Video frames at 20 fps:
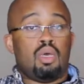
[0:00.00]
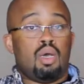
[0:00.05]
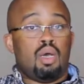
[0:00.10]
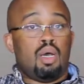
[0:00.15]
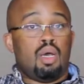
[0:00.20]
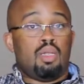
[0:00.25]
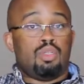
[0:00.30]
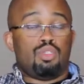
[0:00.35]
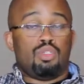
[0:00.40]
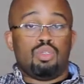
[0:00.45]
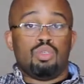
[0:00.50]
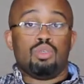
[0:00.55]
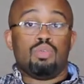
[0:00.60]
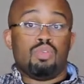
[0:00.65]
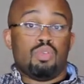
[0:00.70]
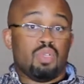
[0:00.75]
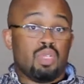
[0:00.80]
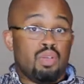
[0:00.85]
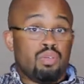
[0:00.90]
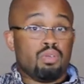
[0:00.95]
it's you.
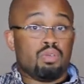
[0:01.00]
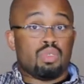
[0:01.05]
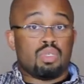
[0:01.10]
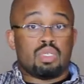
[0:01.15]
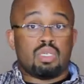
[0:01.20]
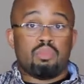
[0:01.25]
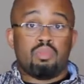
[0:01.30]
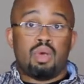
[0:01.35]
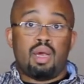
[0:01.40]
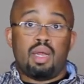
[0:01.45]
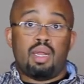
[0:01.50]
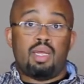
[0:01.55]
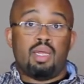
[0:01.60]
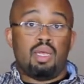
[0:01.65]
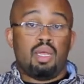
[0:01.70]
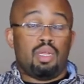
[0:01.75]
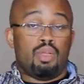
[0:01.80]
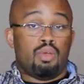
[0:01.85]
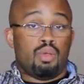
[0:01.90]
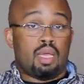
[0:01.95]
If you're living with somebody
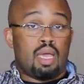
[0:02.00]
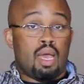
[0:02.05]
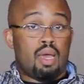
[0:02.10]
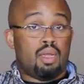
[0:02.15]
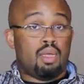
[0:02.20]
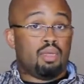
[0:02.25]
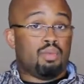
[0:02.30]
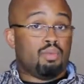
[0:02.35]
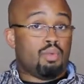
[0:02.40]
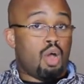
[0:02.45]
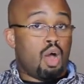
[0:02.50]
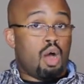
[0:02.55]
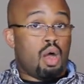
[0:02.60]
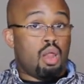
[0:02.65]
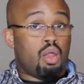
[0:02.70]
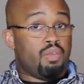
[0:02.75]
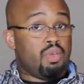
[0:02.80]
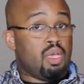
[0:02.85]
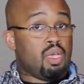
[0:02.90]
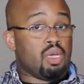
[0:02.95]
and you're counting
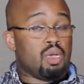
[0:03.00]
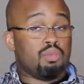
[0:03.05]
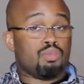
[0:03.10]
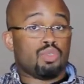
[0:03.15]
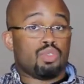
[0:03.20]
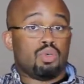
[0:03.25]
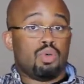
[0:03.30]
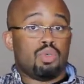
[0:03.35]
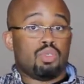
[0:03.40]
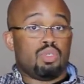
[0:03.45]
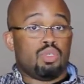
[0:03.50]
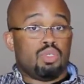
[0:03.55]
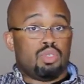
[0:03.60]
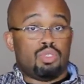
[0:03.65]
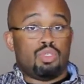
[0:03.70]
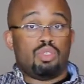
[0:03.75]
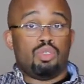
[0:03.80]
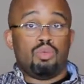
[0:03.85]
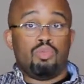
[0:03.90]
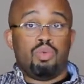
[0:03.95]
all of the income sources,
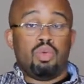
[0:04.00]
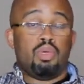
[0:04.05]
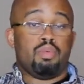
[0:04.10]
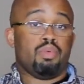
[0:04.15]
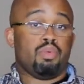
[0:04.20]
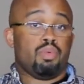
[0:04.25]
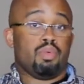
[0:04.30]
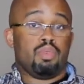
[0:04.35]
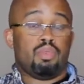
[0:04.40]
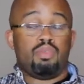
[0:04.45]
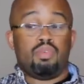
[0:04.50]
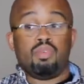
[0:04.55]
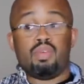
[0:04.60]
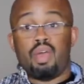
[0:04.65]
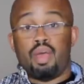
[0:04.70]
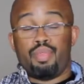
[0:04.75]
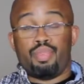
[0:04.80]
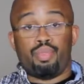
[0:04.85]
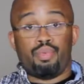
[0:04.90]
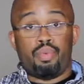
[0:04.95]
it's 2 people. If you've
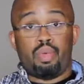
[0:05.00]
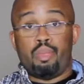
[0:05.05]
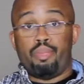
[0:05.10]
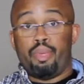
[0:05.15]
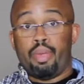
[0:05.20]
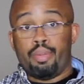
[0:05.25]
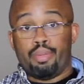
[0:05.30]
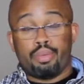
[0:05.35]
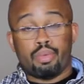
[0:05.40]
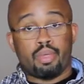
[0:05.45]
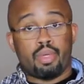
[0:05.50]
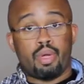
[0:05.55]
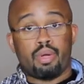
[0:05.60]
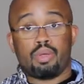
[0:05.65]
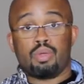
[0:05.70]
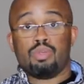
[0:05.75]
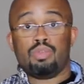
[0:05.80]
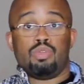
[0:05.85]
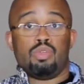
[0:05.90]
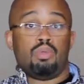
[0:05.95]
got 3 people that are
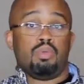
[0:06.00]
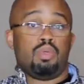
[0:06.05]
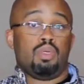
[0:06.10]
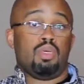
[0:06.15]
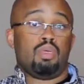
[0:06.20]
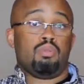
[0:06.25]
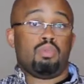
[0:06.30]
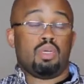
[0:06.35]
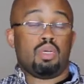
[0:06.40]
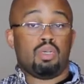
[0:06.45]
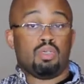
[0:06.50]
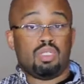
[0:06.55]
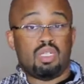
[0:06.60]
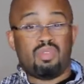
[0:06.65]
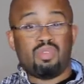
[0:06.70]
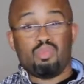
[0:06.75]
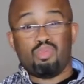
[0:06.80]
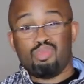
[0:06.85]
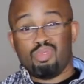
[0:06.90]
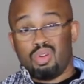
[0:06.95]
contributing because you
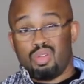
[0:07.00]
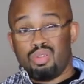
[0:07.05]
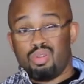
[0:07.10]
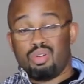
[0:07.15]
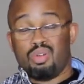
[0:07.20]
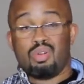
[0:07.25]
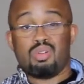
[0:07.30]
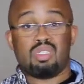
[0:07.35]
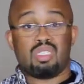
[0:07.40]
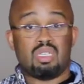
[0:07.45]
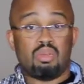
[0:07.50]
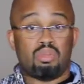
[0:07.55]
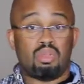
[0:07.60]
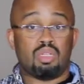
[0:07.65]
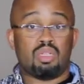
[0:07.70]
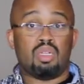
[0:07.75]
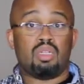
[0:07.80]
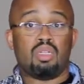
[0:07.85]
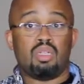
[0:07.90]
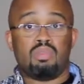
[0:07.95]
have a brother or a
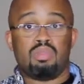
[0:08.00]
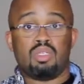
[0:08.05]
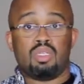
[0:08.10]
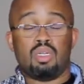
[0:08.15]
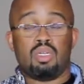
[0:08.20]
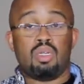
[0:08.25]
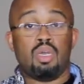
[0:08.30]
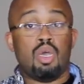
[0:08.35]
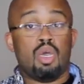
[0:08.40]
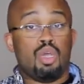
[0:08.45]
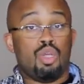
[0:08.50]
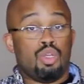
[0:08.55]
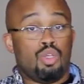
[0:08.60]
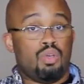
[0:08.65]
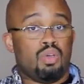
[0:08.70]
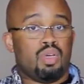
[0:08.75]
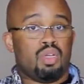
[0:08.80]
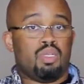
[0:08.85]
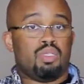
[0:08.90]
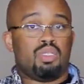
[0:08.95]
sibling that lives in,
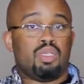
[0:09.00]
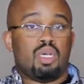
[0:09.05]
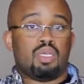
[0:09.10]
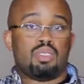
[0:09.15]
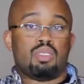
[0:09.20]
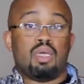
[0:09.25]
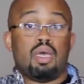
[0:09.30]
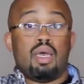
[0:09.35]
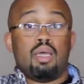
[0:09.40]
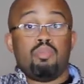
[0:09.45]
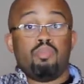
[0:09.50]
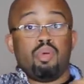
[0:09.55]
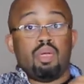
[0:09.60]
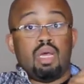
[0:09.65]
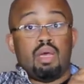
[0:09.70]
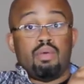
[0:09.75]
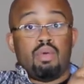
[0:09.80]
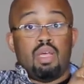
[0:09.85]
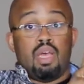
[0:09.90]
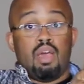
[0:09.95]
you can adjust that. But
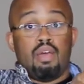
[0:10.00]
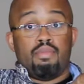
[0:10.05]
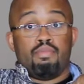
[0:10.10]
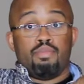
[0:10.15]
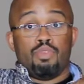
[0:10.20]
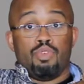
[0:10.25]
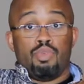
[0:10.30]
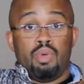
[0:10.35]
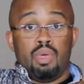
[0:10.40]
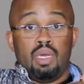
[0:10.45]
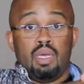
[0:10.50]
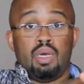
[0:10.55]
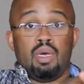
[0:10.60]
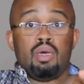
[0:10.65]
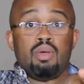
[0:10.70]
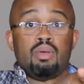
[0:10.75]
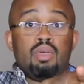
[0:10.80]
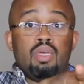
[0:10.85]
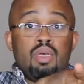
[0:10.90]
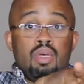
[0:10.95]
I would have
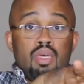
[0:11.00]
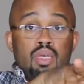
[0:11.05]
Maria